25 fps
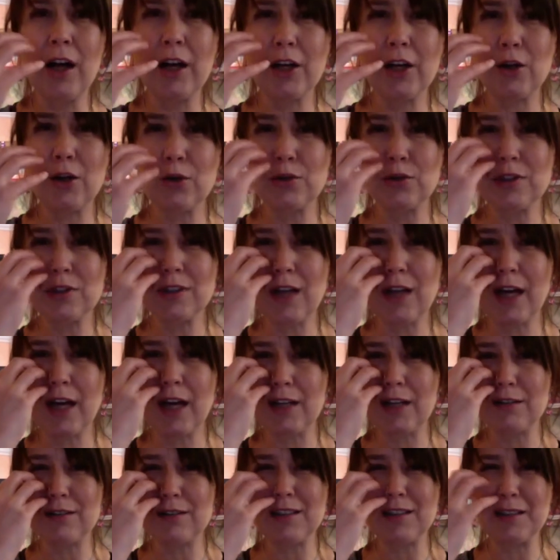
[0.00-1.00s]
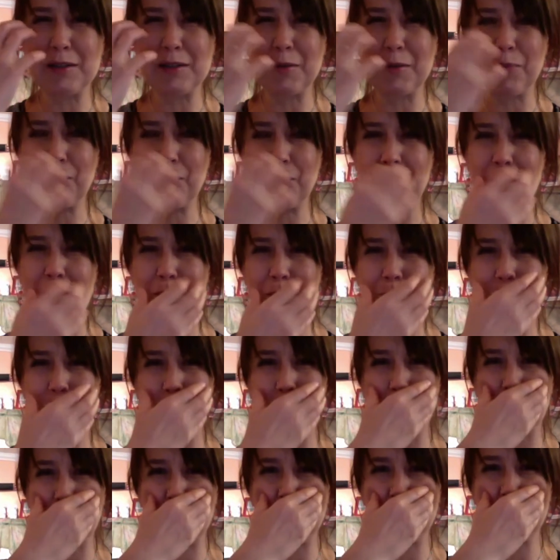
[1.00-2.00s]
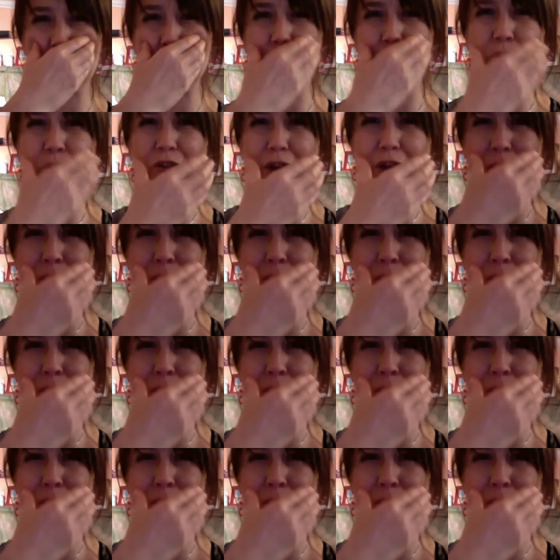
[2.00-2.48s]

you know, sinus, you know, when you